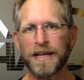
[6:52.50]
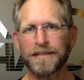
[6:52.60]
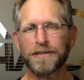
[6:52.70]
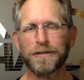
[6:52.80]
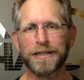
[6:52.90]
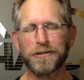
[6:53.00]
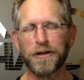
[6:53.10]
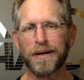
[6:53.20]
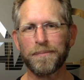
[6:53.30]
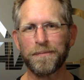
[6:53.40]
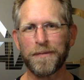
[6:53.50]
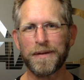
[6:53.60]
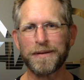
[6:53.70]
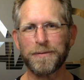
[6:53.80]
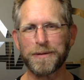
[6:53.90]
Till next time,
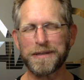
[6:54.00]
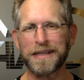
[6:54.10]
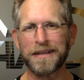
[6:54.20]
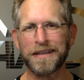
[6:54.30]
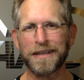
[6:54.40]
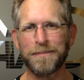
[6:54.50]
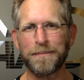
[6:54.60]
we'll see you later.